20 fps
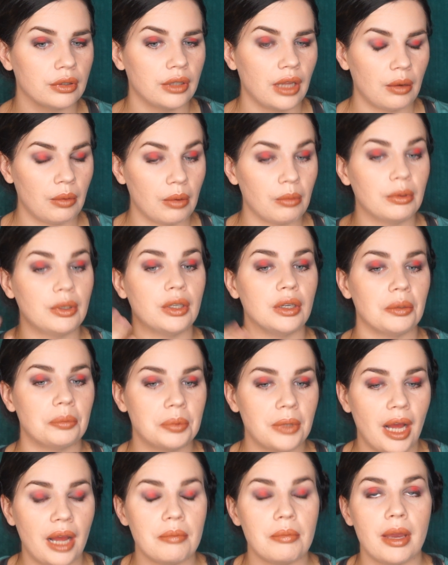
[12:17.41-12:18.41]
That way when you
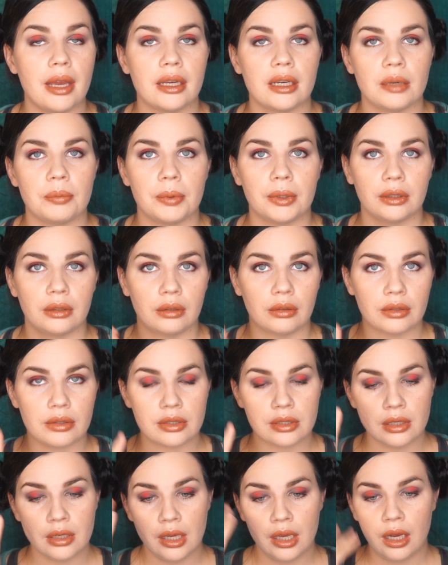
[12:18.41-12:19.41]
apply makeup, it
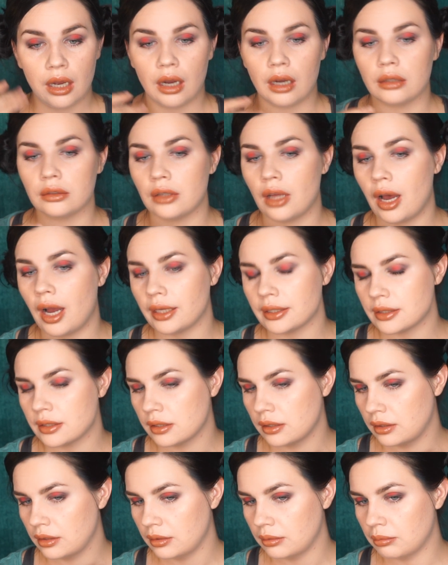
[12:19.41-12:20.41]
looks a lot
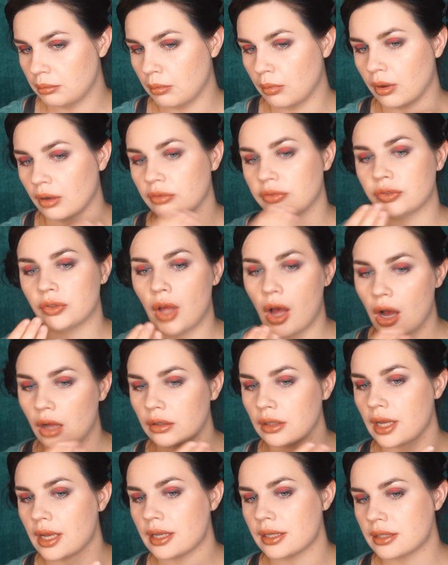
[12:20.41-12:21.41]
more
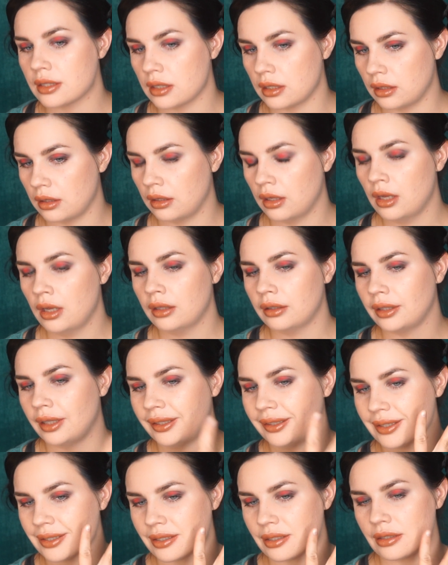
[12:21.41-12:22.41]
flawless and
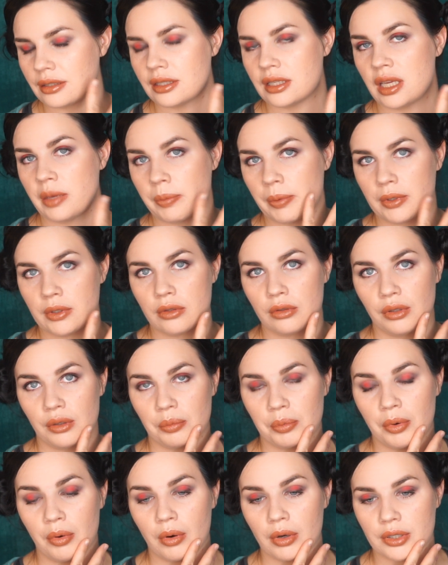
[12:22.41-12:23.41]
it doesn't seep into your
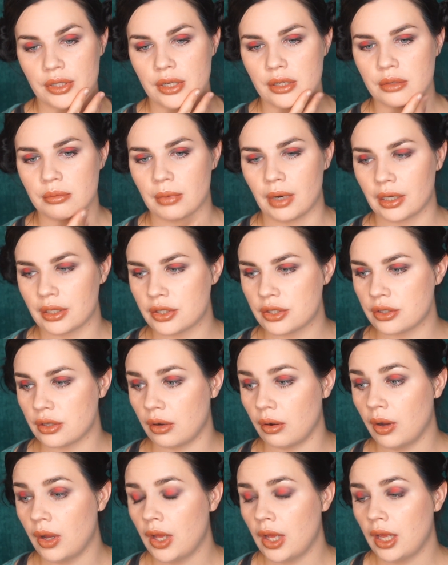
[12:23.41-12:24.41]
pores as much.
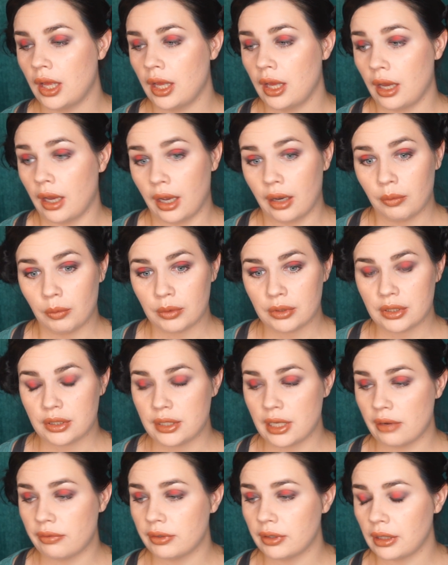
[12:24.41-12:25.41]
So I would
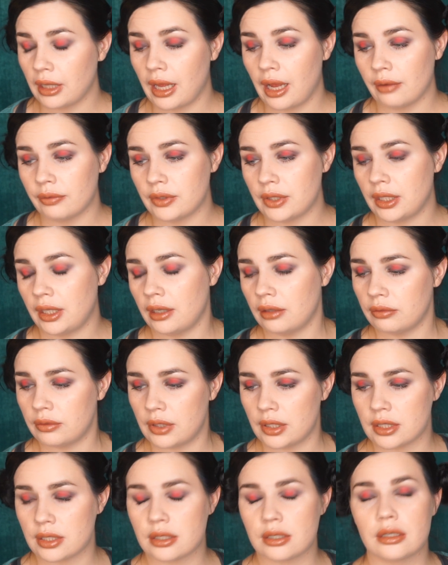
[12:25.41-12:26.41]
definitely have to give
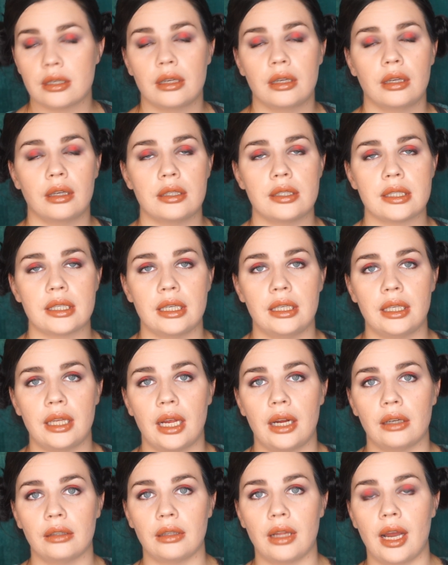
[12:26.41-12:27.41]
this
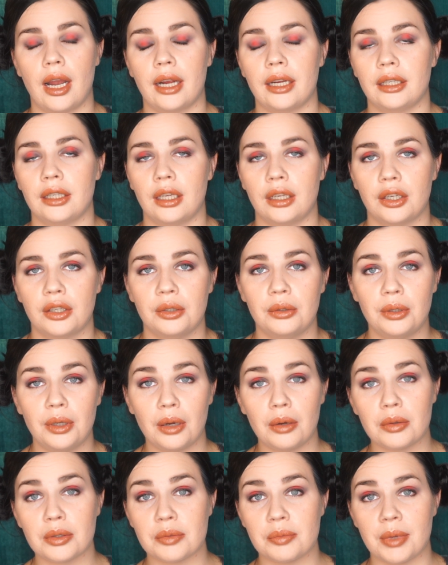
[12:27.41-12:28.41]
skincare line
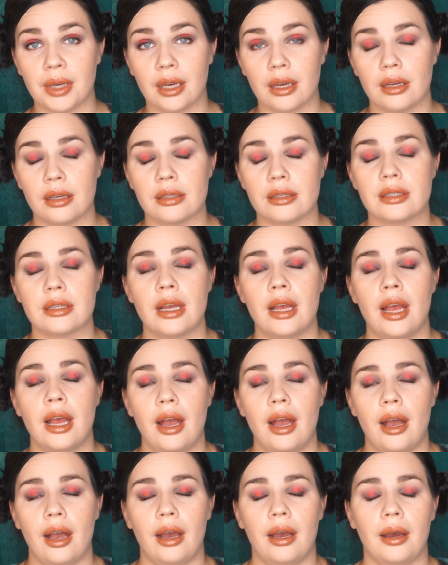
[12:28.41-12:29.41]
kudos because
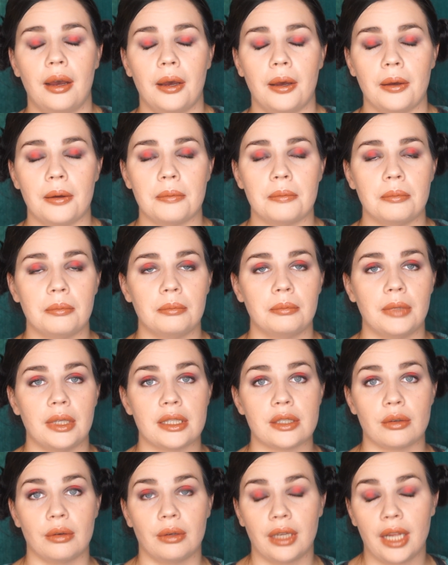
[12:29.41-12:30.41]

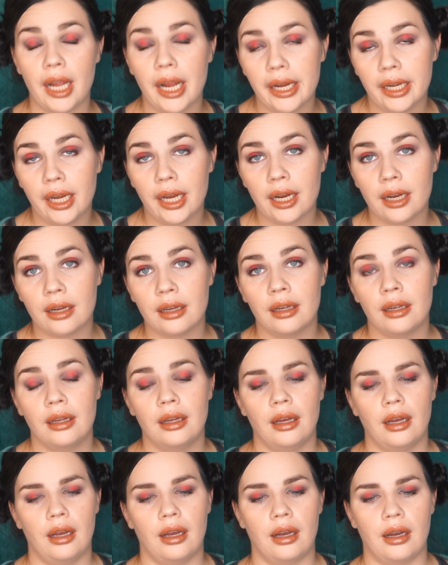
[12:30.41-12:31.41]
it's organic
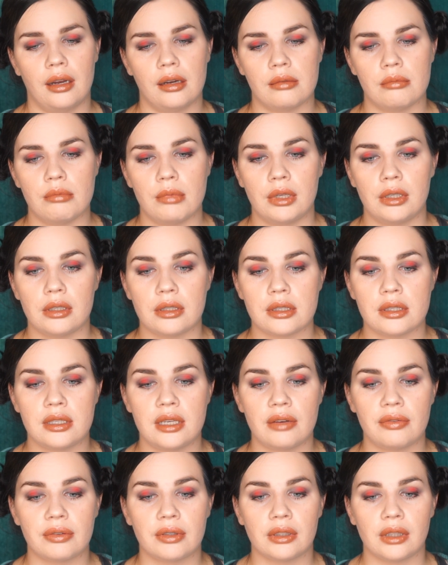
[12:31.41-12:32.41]
and it's
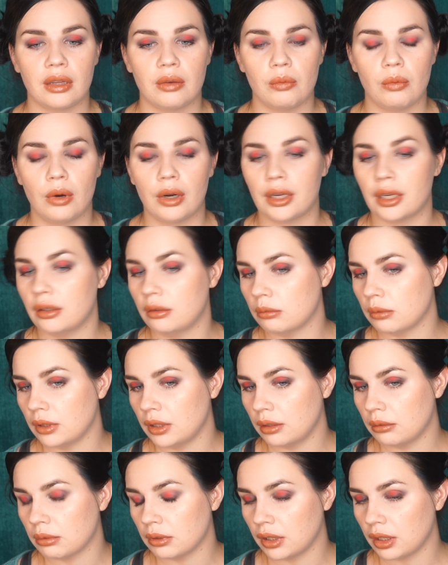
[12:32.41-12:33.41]
definitely working
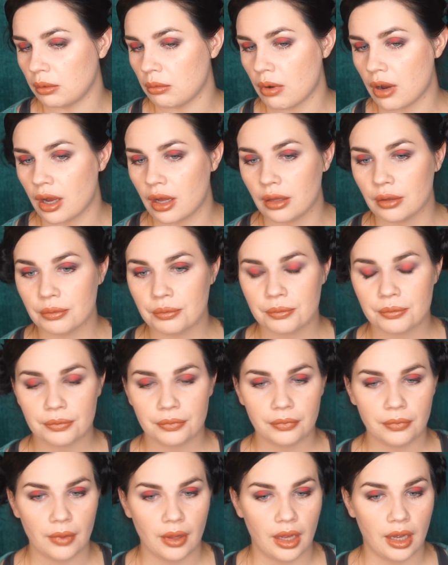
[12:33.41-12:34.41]
really well,
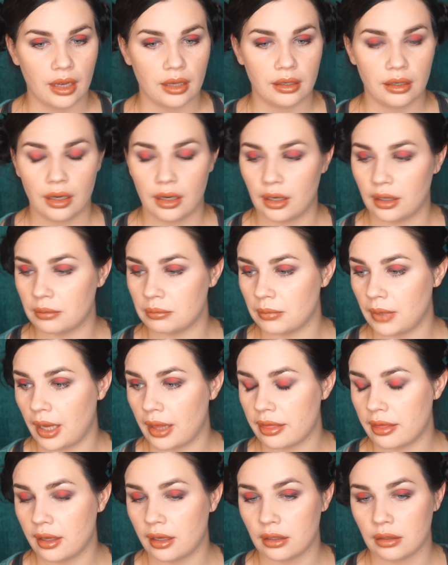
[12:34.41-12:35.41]
and I
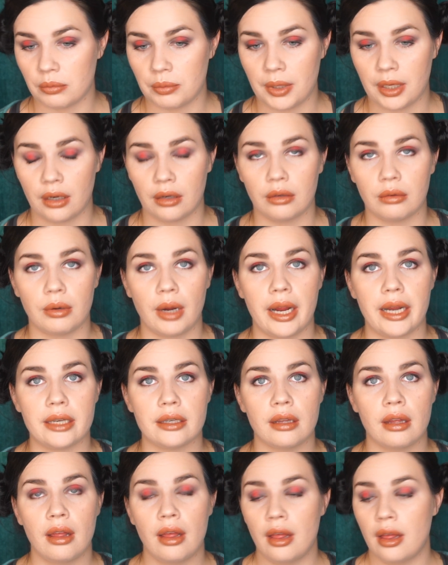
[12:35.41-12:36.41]
think it'll be a great
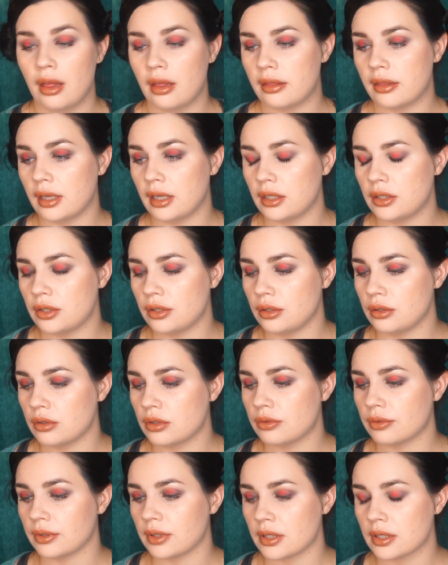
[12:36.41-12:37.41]
thing to
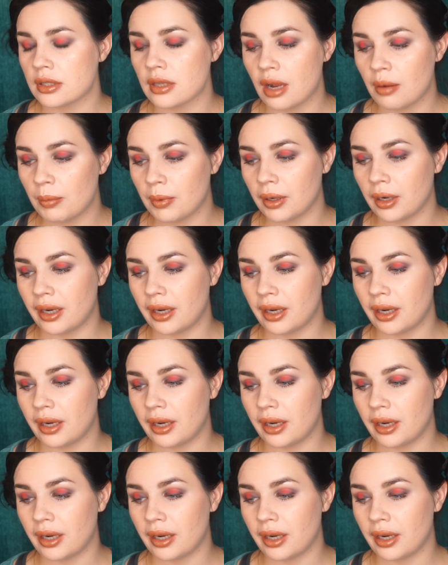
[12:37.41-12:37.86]
use for the summer.